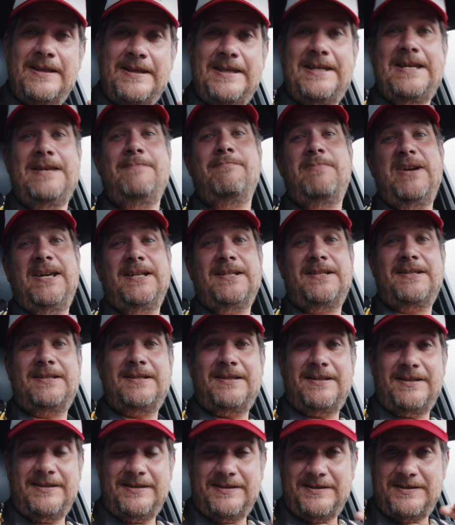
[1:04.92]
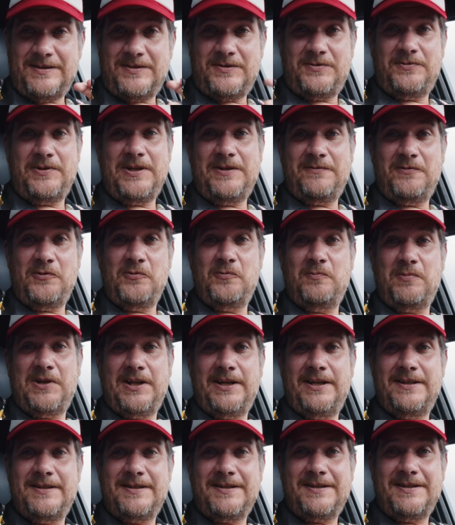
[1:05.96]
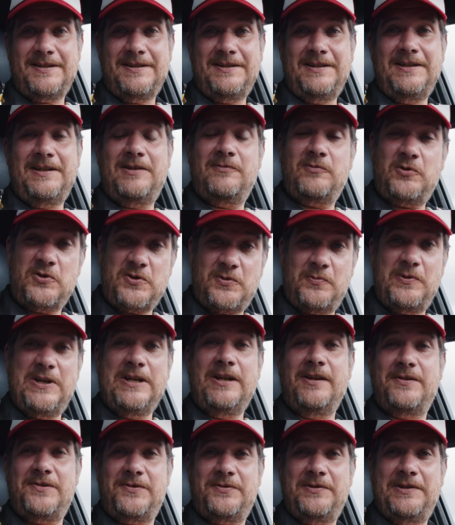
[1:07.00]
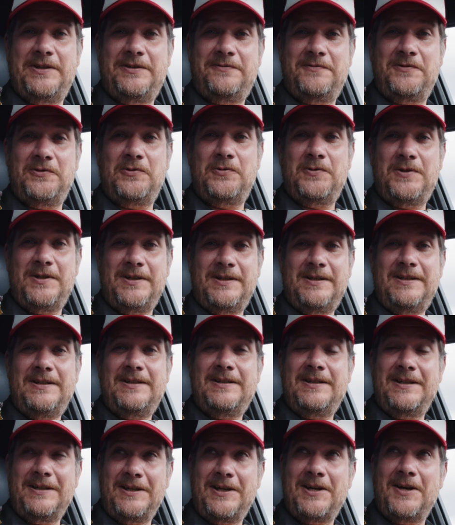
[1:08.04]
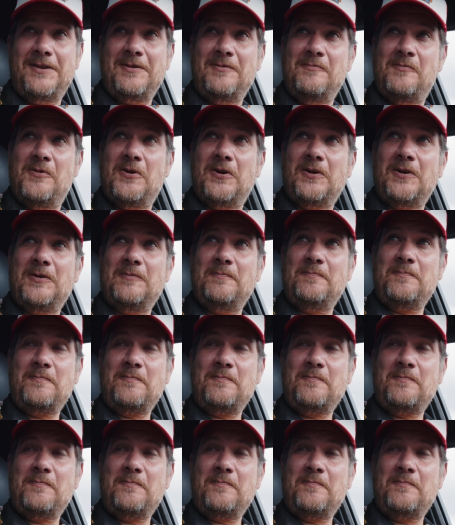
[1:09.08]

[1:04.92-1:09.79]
the best street food place for Swedish street food in Gothenburg.